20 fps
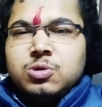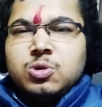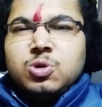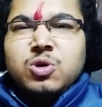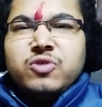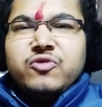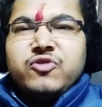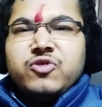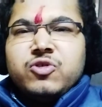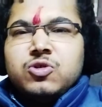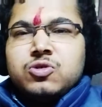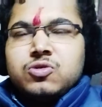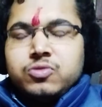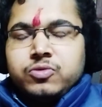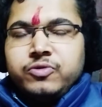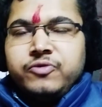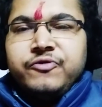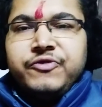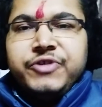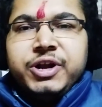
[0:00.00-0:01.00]
go for
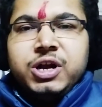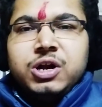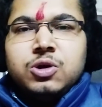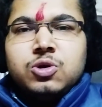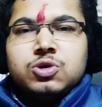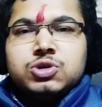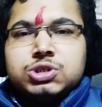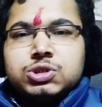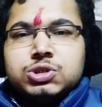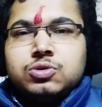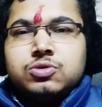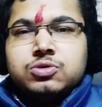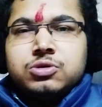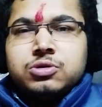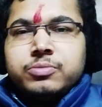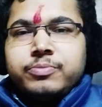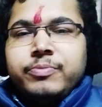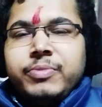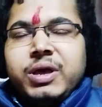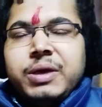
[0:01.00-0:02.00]
Windows
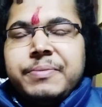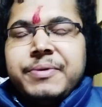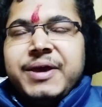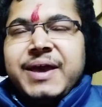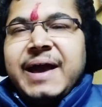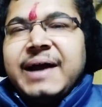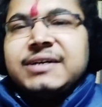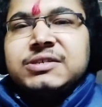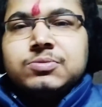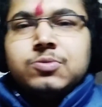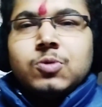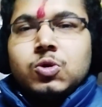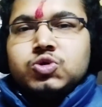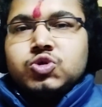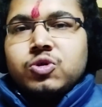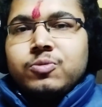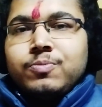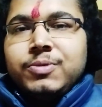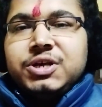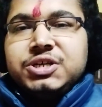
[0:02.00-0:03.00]
or maybe Xbox
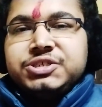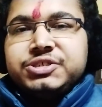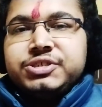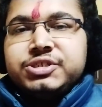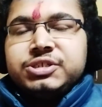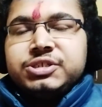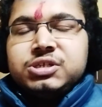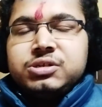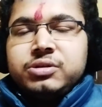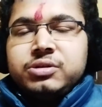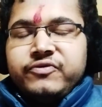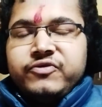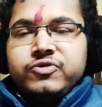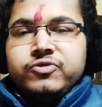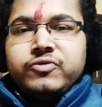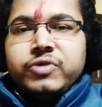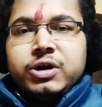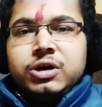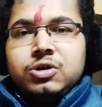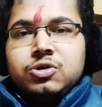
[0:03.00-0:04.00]
or PlayStation if
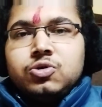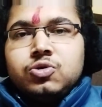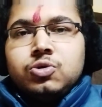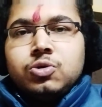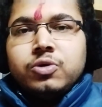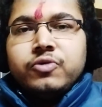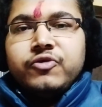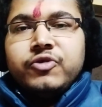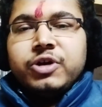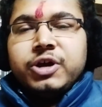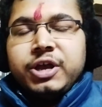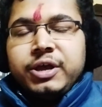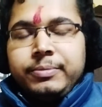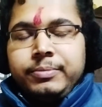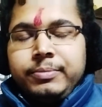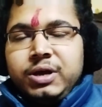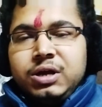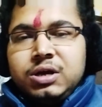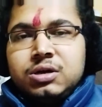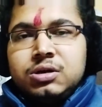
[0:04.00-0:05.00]
you want to go for
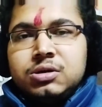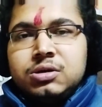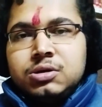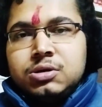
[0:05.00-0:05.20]
gaming.